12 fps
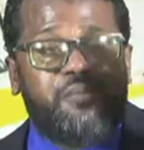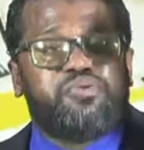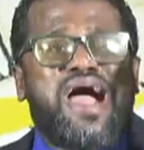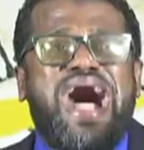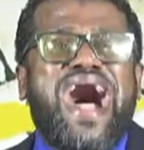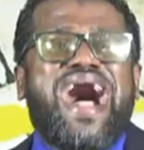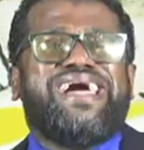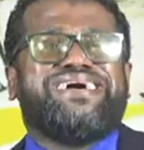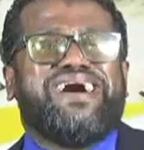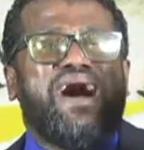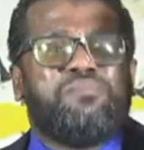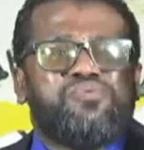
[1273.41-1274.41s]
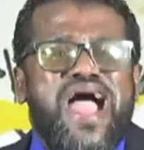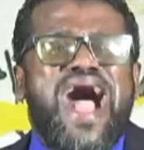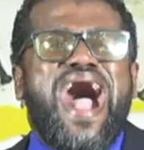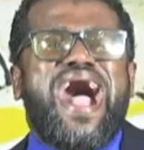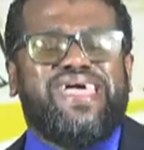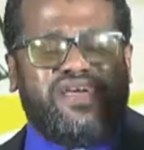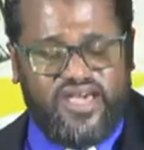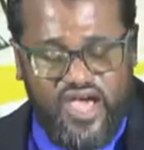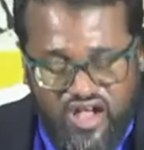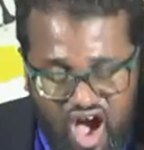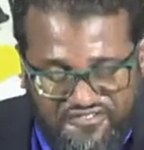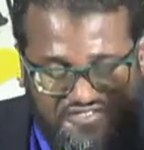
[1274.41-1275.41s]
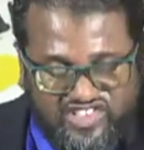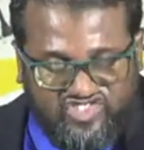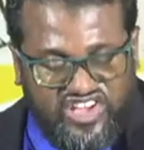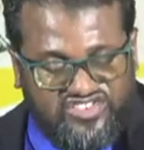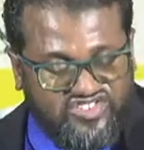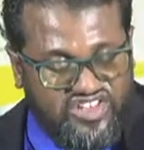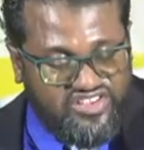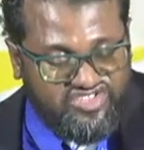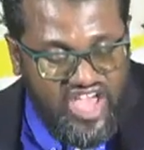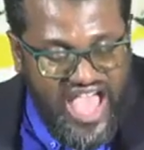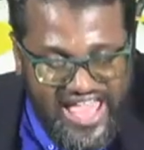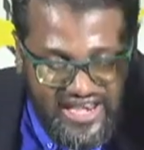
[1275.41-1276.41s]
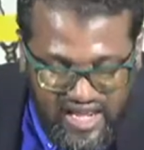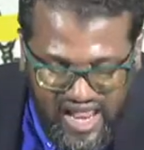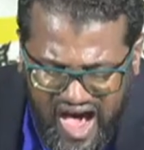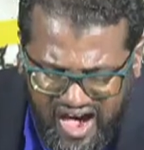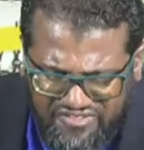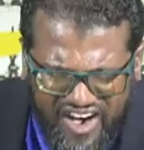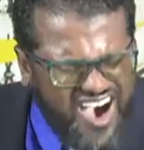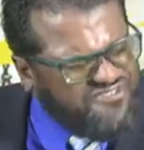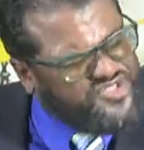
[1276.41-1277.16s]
Pride, pride, covetousness, and love of